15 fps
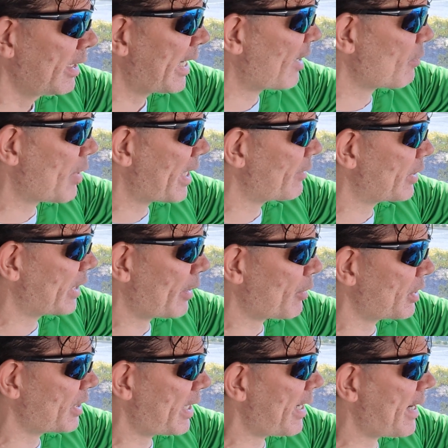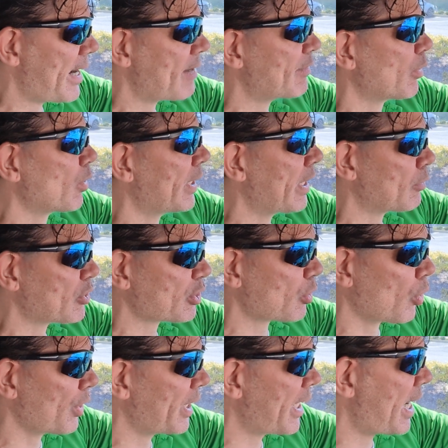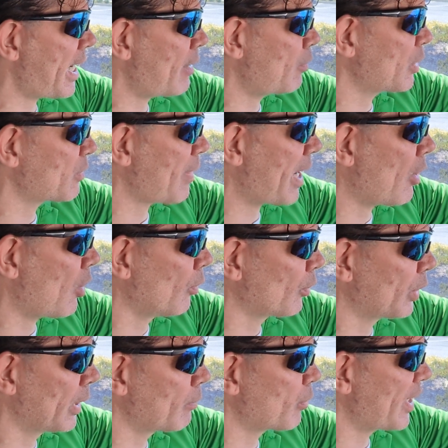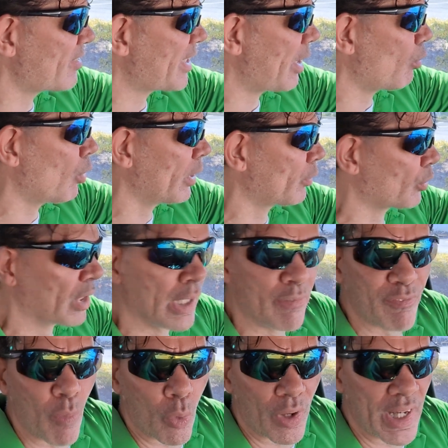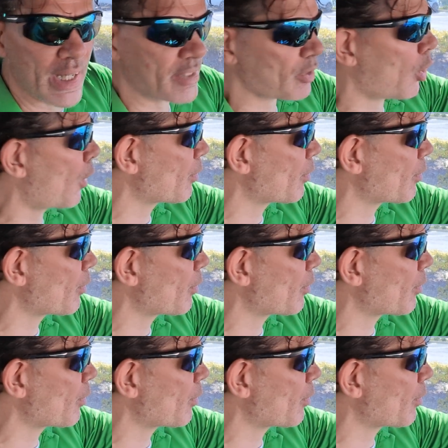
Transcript: Every run that was scored in the game was by home run. Braves got one run, four hits, a